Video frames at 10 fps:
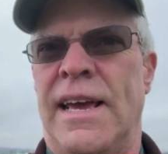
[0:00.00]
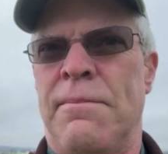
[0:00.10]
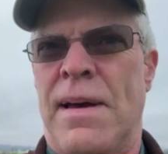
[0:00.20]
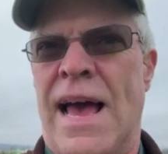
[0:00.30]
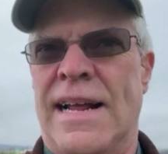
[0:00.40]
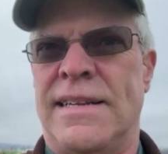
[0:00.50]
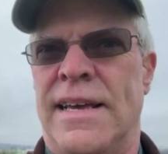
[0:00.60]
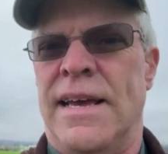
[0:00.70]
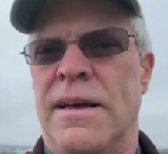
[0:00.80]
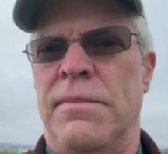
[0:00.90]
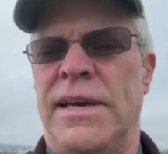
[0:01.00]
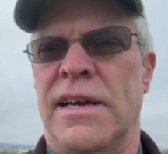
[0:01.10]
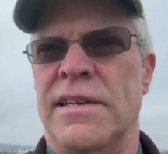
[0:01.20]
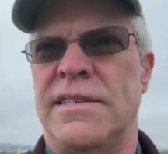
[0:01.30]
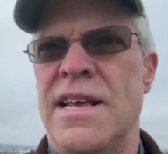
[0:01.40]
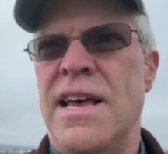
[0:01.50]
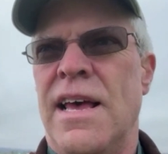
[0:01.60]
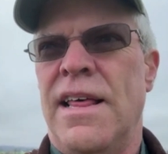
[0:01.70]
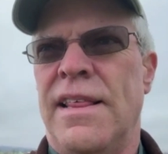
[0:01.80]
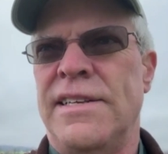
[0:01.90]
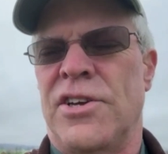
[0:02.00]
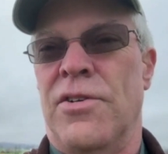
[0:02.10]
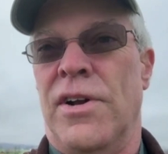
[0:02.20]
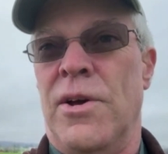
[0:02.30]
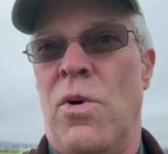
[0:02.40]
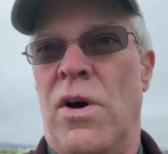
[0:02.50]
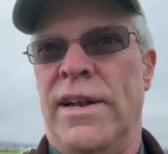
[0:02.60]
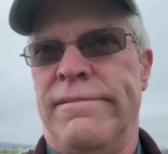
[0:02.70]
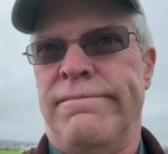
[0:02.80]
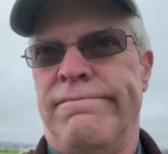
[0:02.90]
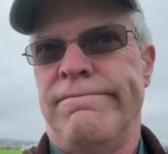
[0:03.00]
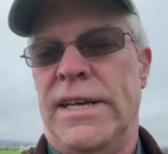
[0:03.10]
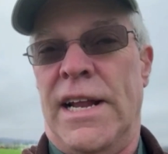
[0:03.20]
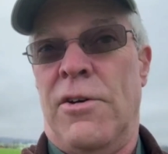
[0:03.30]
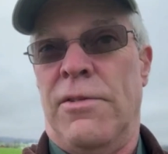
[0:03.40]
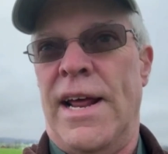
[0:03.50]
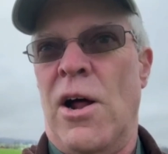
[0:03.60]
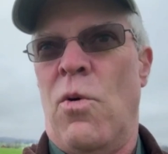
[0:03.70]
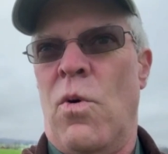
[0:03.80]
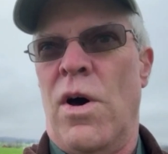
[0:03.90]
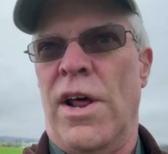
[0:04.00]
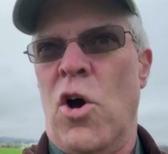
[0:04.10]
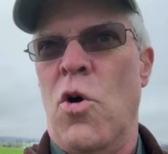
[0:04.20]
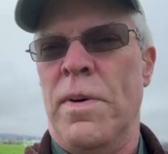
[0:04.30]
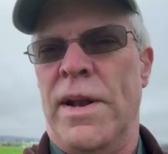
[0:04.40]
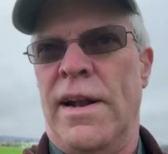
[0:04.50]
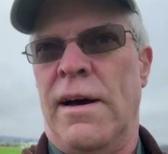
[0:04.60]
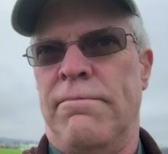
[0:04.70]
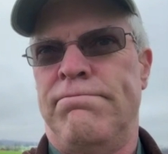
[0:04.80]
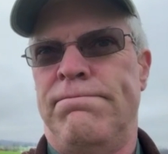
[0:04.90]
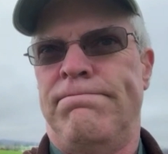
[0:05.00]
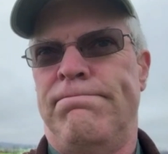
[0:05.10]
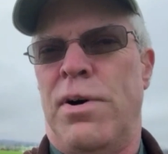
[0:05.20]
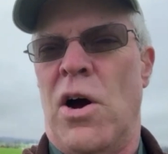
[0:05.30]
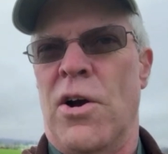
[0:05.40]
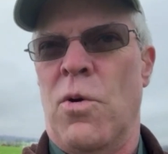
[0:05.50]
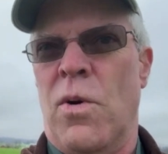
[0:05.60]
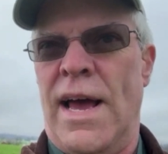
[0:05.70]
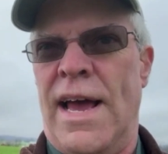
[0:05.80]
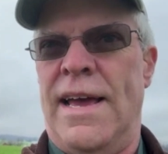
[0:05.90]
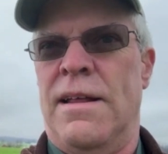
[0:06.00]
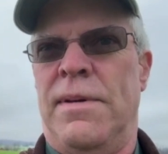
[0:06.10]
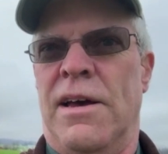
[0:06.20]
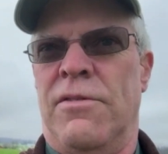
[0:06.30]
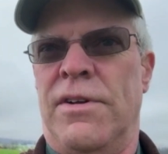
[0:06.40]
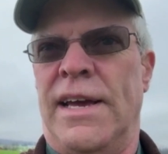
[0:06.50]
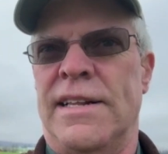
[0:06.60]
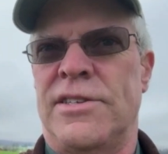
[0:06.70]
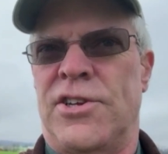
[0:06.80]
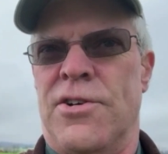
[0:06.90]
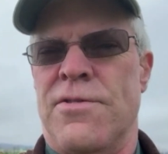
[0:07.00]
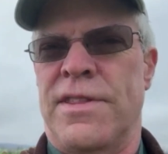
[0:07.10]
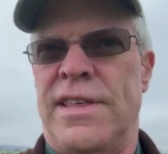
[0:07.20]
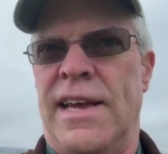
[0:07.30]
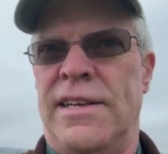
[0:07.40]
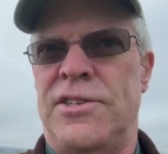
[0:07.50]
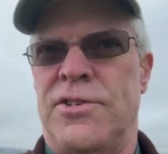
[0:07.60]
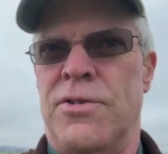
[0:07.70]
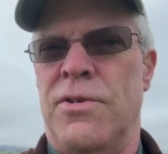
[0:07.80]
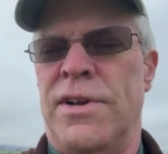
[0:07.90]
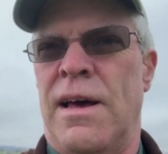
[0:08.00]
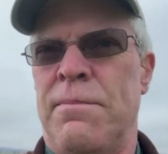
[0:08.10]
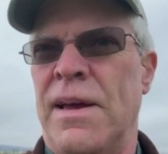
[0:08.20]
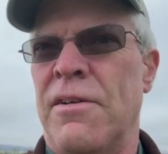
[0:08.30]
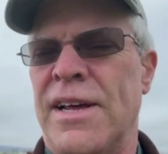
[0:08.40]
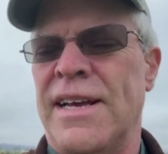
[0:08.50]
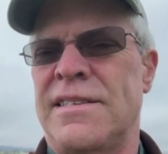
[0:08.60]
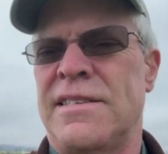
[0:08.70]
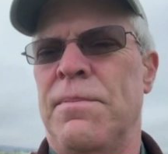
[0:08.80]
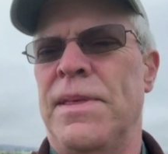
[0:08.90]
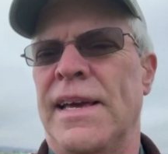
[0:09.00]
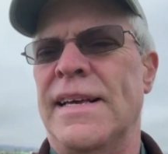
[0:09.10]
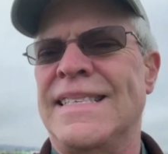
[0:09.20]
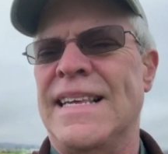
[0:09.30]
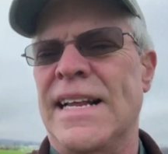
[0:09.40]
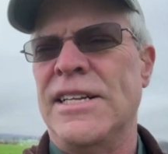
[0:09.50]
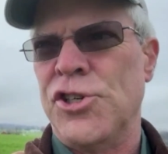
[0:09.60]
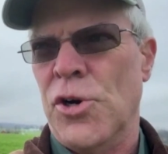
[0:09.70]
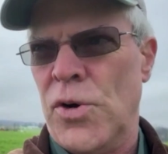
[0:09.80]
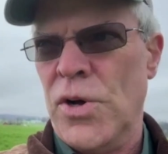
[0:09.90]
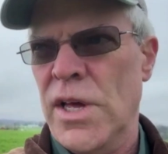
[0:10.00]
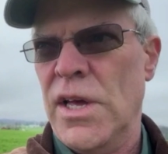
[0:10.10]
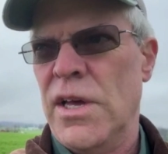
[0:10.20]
to get back to him because they certainly want, you know, they don't want to open it up part way and be able to get certain things through and not be able to get something essential